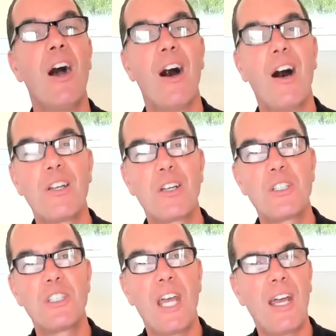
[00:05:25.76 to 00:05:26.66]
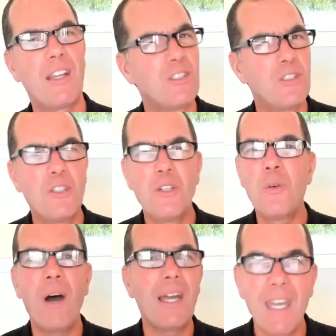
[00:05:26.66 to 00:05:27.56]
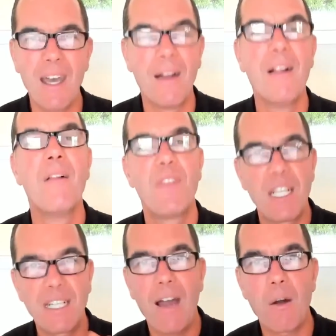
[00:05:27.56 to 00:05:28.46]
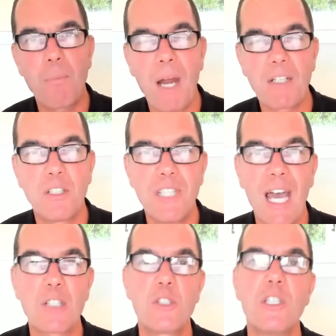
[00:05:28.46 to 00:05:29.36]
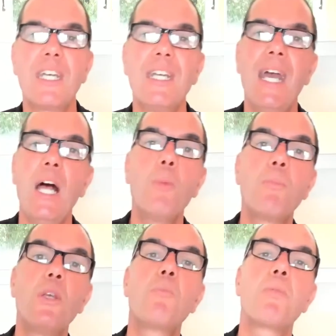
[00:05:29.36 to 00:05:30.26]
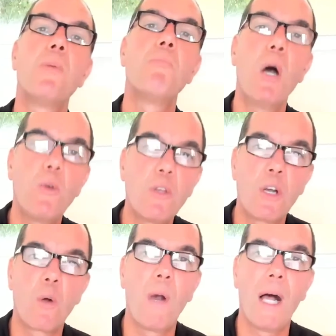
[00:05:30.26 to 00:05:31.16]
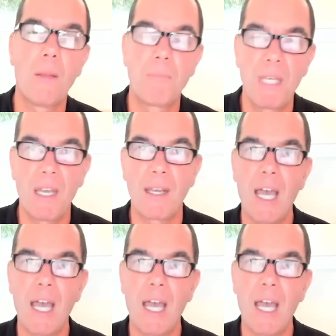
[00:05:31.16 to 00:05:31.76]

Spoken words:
understand this new idea that chiropractors actually can help you promote your well-being,